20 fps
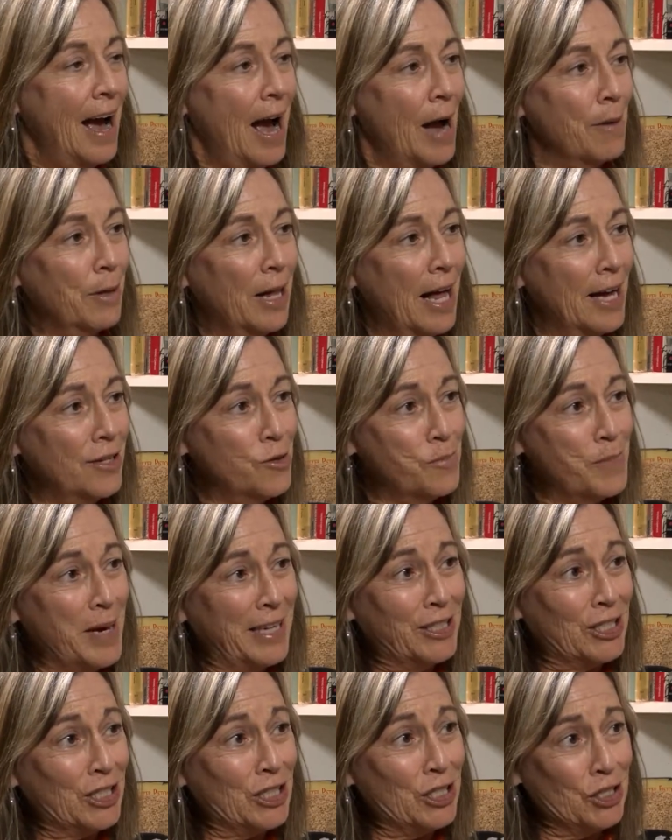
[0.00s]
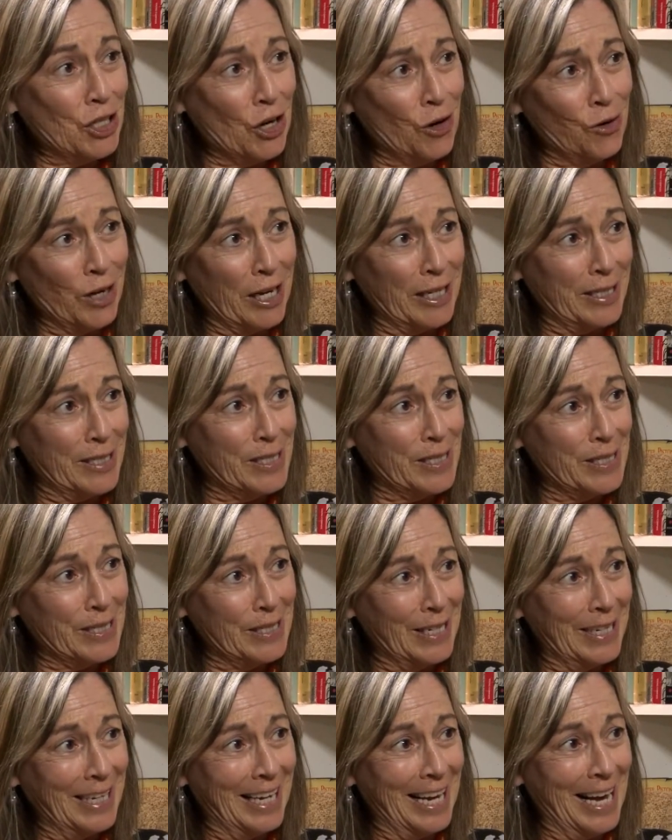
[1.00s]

I'm glad you mentioned donuts.